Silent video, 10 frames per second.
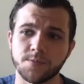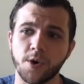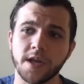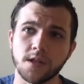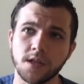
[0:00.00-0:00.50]
was
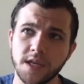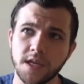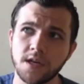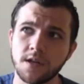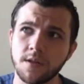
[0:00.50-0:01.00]
playing
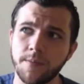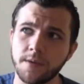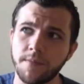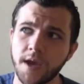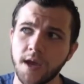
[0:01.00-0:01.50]
lead in the
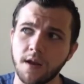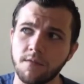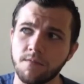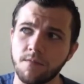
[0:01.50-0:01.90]
big band